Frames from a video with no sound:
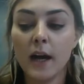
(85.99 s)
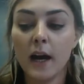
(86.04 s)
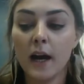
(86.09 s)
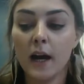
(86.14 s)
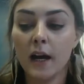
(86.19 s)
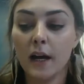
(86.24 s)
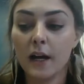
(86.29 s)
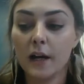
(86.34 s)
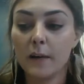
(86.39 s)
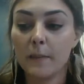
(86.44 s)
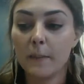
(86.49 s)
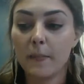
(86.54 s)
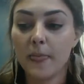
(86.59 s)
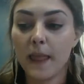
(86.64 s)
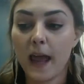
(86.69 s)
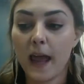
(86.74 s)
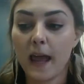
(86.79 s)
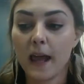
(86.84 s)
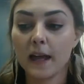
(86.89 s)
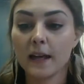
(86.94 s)

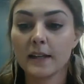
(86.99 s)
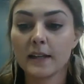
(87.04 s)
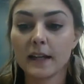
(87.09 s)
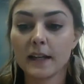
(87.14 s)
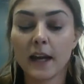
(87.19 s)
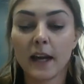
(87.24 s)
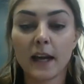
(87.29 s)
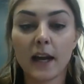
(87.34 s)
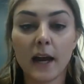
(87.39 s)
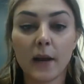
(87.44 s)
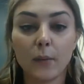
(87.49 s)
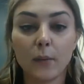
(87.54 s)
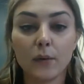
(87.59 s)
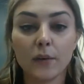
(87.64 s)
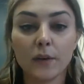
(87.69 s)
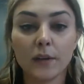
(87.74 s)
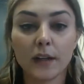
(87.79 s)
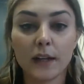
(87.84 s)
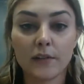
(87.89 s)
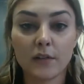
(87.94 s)
And again, I
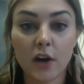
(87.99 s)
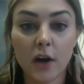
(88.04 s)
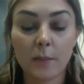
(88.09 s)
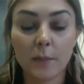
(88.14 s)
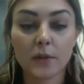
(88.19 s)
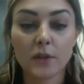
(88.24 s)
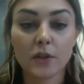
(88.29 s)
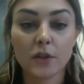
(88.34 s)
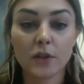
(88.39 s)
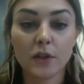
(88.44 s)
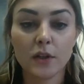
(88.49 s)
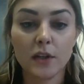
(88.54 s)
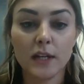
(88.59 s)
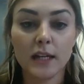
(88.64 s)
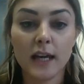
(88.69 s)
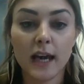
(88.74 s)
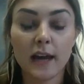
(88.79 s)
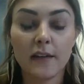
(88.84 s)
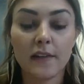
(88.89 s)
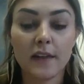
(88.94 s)
will give an
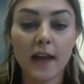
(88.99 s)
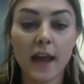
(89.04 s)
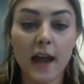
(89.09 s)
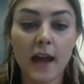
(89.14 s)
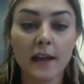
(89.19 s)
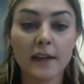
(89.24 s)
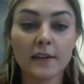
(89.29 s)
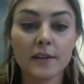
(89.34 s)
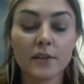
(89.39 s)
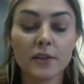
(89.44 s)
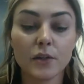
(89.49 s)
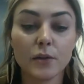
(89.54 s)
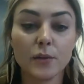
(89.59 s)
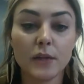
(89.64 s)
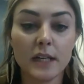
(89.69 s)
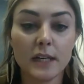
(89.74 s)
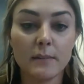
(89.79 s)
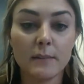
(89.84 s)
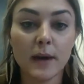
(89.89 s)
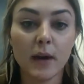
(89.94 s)
opportunity at the end to
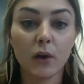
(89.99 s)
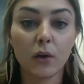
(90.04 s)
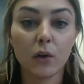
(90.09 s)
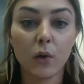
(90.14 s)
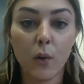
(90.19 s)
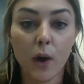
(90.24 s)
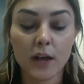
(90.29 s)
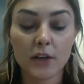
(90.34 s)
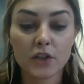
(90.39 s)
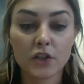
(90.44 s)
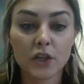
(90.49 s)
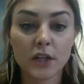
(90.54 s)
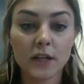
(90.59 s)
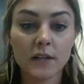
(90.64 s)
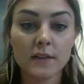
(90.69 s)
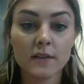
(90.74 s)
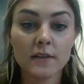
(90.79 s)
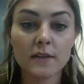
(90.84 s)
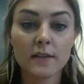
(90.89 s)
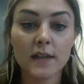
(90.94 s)
email
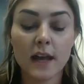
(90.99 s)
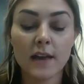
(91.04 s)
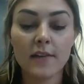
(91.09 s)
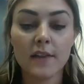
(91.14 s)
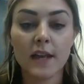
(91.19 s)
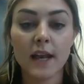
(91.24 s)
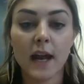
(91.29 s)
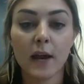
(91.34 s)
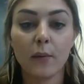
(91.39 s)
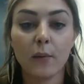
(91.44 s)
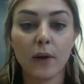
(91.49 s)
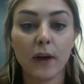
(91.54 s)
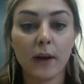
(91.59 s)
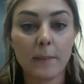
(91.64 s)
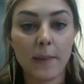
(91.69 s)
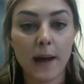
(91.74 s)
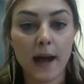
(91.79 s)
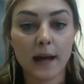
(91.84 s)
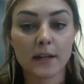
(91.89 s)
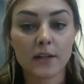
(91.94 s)
questions, and then I will get
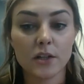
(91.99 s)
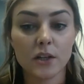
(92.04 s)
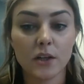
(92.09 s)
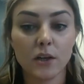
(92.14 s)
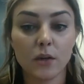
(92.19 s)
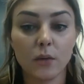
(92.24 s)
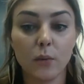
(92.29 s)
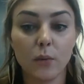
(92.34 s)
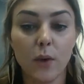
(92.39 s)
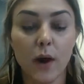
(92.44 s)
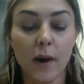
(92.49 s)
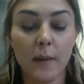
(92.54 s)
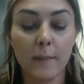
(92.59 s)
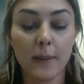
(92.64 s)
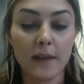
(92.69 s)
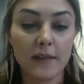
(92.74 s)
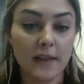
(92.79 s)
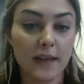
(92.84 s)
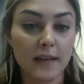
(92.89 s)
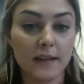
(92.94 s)
back to you
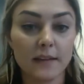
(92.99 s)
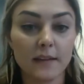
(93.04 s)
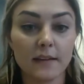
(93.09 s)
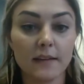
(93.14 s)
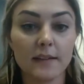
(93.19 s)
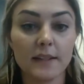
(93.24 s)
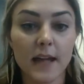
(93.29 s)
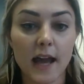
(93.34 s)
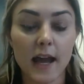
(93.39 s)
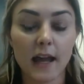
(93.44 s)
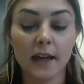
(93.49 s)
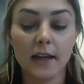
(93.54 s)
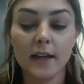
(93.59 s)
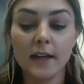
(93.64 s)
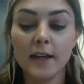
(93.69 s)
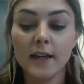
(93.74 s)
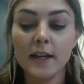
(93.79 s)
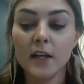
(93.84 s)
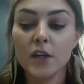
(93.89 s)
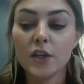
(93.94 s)
by the end of the day.
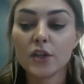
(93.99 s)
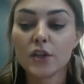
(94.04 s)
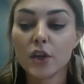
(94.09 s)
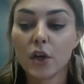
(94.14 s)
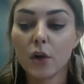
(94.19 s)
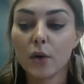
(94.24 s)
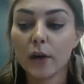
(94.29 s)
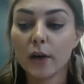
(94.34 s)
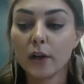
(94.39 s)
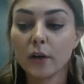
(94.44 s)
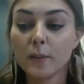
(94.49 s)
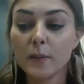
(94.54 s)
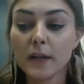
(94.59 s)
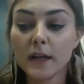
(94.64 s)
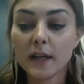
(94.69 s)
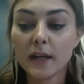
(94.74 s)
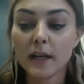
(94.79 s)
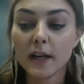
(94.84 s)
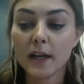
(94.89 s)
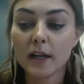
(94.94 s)
So it'll be
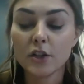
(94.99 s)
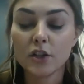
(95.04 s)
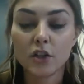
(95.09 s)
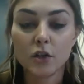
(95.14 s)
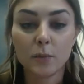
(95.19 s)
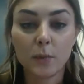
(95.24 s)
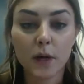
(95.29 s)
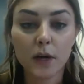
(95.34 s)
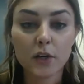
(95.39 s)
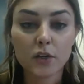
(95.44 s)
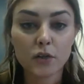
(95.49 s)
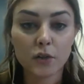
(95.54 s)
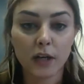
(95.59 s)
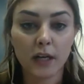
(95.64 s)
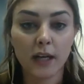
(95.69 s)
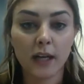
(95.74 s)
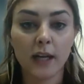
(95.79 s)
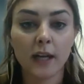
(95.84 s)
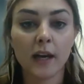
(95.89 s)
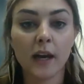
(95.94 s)
a two-part
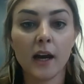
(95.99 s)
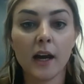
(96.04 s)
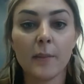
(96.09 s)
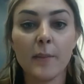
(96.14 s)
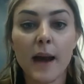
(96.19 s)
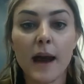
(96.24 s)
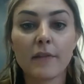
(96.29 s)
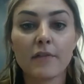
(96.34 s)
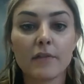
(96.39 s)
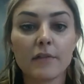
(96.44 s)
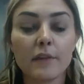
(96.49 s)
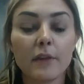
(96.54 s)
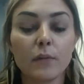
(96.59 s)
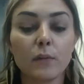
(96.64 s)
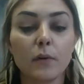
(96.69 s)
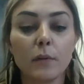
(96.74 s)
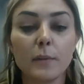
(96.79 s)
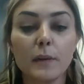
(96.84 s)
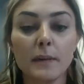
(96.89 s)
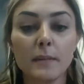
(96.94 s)
training. Half of it
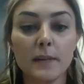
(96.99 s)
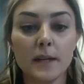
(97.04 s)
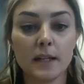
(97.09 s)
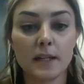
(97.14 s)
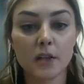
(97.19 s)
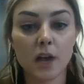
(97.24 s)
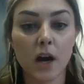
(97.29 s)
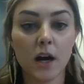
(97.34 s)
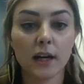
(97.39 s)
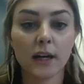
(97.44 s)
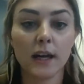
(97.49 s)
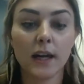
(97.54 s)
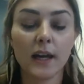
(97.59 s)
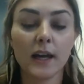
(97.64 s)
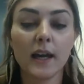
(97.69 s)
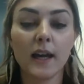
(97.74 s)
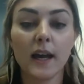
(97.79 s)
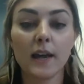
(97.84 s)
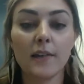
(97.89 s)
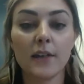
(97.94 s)
will be me talking,
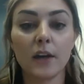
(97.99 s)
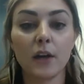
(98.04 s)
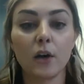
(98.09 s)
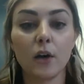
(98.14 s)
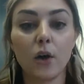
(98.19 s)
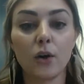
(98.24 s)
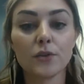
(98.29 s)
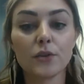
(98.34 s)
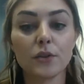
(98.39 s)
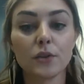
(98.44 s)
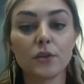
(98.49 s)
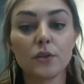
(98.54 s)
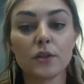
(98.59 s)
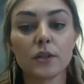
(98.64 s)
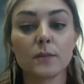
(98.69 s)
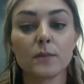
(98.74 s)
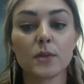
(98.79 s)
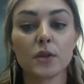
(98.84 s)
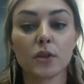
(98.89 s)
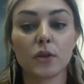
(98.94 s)
and then I'll also do
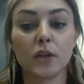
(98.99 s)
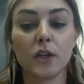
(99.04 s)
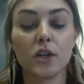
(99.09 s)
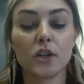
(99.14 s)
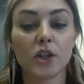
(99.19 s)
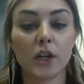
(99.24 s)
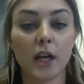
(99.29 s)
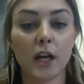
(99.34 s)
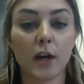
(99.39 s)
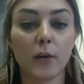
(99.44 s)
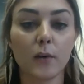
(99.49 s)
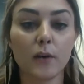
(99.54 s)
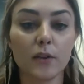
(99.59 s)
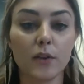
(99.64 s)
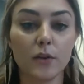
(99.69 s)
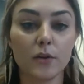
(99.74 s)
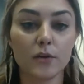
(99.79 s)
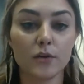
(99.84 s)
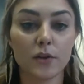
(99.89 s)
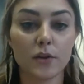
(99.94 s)
some screen sharing with
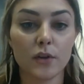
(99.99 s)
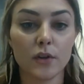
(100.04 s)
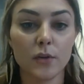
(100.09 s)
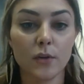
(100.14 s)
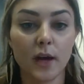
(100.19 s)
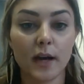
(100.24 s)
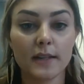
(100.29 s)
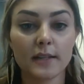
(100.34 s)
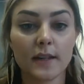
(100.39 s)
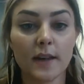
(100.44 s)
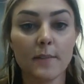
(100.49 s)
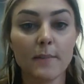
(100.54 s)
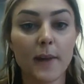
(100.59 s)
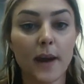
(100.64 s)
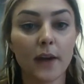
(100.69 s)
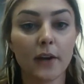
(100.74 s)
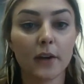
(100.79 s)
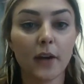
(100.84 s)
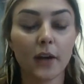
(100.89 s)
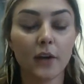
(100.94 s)
you so that you guys can
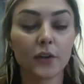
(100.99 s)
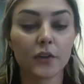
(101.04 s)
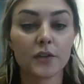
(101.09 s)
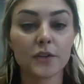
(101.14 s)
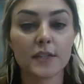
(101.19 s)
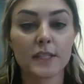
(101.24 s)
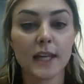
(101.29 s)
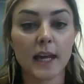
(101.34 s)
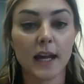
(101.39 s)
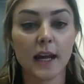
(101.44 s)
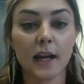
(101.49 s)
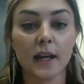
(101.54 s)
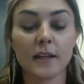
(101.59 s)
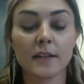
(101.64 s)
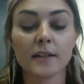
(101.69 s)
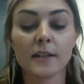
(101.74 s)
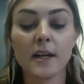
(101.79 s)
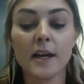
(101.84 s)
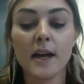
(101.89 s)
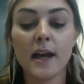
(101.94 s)
better understand
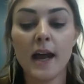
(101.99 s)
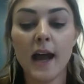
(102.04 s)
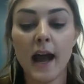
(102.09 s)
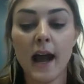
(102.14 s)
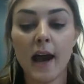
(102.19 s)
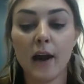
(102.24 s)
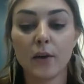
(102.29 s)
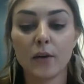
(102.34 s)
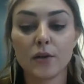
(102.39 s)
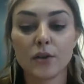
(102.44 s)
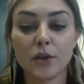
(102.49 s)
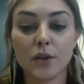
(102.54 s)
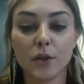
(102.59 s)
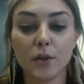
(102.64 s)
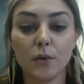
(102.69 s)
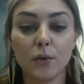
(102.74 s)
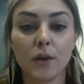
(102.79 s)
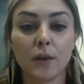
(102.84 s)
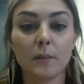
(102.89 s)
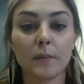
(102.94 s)
how
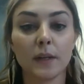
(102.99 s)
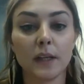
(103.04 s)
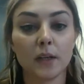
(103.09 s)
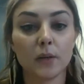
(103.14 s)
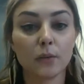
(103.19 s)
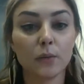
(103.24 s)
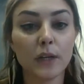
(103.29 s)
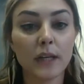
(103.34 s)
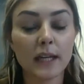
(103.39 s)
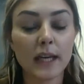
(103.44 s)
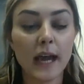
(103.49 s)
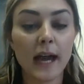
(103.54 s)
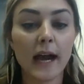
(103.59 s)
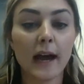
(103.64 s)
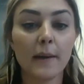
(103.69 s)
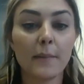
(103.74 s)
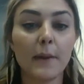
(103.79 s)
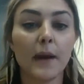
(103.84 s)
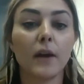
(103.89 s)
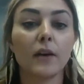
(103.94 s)
to complete a
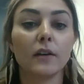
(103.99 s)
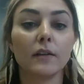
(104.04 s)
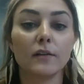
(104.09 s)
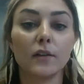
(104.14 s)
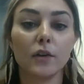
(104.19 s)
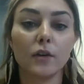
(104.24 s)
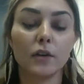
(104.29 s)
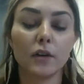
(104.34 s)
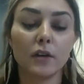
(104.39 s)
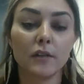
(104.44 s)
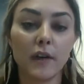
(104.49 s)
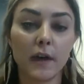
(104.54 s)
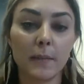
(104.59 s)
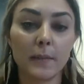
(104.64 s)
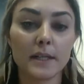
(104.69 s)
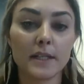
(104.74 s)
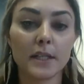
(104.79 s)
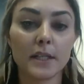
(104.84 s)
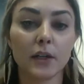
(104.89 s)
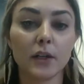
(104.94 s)
recap, how to view your event
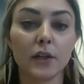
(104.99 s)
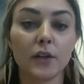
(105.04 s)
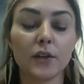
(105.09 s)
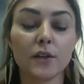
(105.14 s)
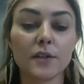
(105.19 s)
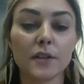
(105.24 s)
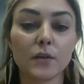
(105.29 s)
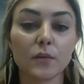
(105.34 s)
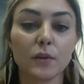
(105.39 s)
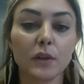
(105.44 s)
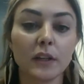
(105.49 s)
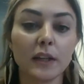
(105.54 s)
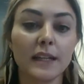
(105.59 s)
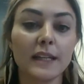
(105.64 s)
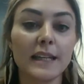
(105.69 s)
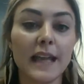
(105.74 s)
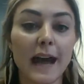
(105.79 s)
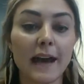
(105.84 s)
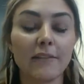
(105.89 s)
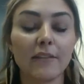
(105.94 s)
materials, and really
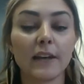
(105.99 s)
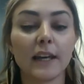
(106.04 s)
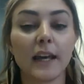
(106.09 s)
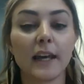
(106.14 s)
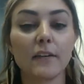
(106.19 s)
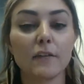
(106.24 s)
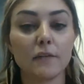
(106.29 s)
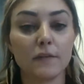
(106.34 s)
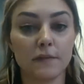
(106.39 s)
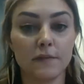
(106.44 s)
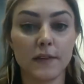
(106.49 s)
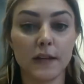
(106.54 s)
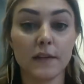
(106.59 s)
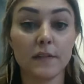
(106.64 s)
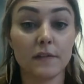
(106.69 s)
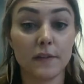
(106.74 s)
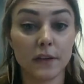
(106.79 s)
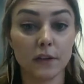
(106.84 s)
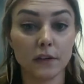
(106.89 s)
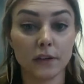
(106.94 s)
navigate
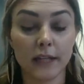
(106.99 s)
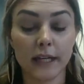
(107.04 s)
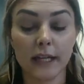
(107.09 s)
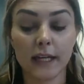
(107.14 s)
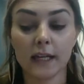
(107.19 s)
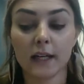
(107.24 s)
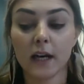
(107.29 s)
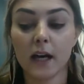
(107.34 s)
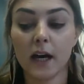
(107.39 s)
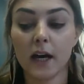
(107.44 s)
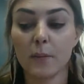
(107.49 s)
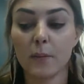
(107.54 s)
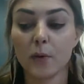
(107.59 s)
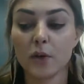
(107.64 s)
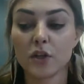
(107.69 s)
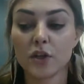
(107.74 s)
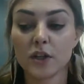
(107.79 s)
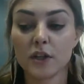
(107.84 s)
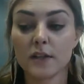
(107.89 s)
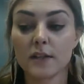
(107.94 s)
FieldLink,
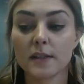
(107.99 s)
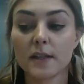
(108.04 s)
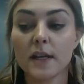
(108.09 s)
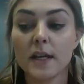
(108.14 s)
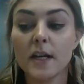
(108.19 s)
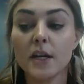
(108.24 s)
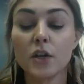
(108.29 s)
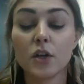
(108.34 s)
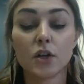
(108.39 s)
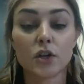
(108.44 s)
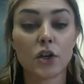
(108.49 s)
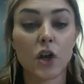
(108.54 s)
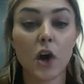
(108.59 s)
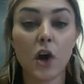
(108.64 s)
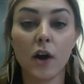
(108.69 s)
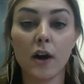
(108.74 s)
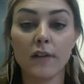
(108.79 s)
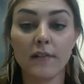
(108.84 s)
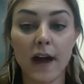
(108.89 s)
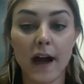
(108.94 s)
which is you should
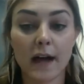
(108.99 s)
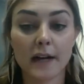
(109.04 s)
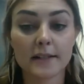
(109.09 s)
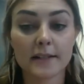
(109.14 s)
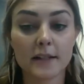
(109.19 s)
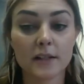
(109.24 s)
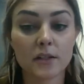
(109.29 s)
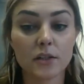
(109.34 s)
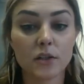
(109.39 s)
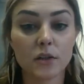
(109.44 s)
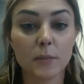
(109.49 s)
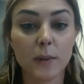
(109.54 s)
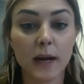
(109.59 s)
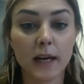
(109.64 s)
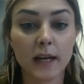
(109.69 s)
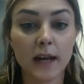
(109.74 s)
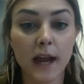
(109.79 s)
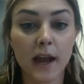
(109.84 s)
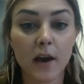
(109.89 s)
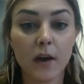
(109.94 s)
all have access to by
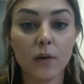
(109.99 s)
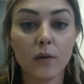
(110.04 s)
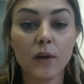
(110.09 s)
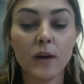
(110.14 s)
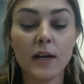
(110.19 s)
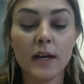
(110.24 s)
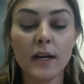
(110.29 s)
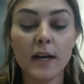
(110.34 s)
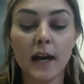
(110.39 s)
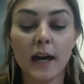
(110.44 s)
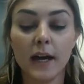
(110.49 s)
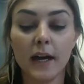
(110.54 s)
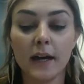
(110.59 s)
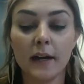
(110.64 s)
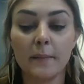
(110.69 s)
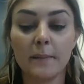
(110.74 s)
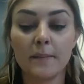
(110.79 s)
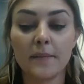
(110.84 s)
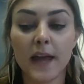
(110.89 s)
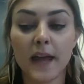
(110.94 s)
now.
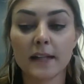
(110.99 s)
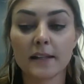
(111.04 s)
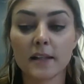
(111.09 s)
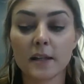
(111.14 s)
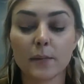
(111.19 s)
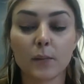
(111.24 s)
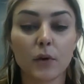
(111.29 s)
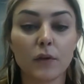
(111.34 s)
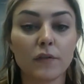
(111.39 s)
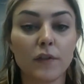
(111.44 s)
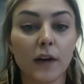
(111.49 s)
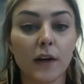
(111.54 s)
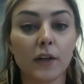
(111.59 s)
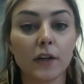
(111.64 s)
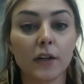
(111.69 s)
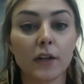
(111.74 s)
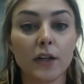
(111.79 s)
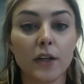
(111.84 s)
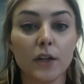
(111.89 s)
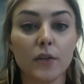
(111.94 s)
That's the profile you're
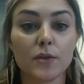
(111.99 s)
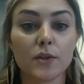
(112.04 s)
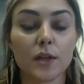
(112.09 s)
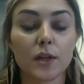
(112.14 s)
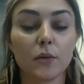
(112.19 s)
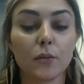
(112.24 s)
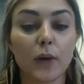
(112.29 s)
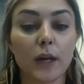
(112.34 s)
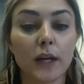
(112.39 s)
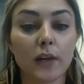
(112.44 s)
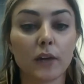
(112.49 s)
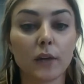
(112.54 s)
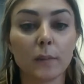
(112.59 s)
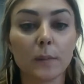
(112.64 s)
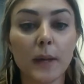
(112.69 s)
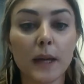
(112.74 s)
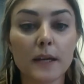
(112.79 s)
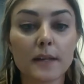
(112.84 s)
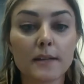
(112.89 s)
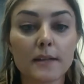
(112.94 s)
going to use on a regular
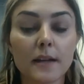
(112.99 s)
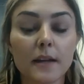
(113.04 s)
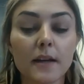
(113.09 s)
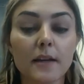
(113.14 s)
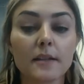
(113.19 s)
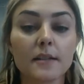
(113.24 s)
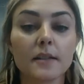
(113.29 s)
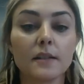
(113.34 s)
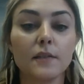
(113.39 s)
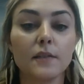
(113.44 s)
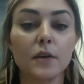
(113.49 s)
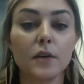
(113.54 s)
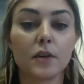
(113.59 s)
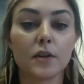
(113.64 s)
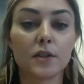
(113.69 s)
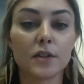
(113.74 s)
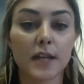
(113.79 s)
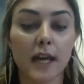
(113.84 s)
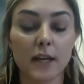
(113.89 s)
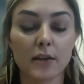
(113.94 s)
basis to view your
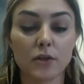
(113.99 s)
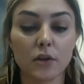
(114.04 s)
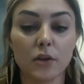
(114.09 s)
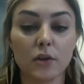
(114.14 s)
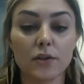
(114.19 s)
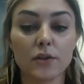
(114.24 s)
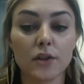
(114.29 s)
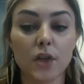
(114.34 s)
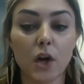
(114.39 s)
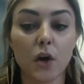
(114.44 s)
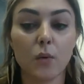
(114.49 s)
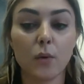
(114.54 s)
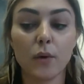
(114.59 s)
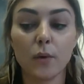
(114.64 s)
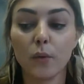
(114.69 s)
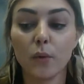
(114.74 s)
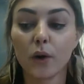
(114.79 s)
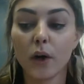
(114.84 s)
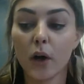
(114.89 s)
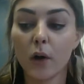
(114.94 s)
schedule. So we
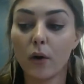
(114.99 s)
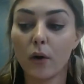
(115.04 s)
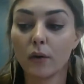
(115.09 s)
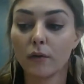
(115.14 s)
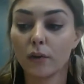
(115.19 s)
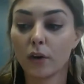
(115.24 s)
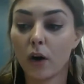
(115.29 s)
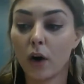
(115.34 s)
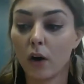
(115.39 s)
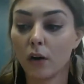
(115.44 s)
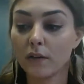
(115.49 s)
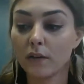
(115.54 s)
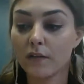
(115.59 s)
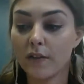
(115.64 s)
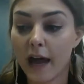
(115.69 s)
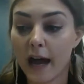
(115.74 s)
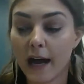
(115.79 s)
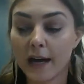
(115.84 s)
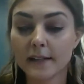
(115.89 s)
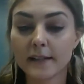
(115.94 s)
will go over all of
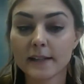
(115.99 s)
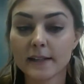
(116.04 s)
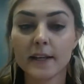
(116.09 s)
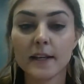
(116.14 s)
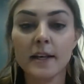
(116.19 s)
that.